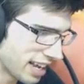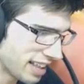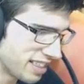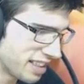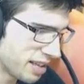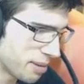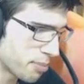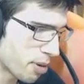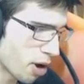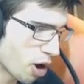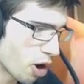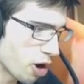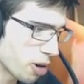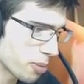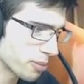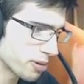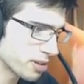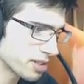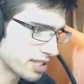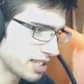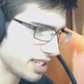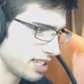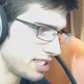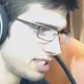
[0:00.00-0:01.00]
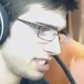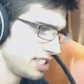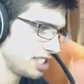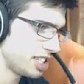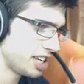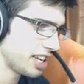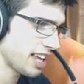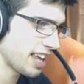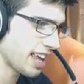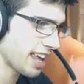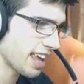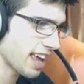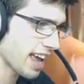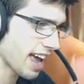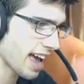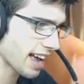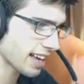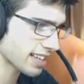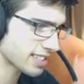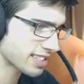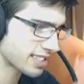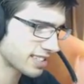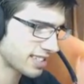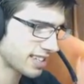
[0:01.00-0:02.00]
in the Pokemon TCG
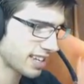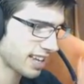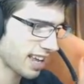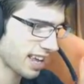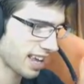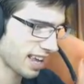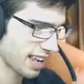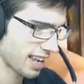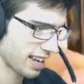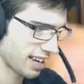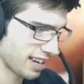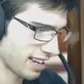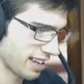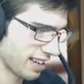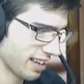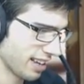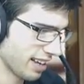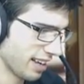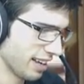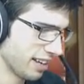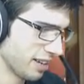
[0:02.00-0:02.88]
EX tin.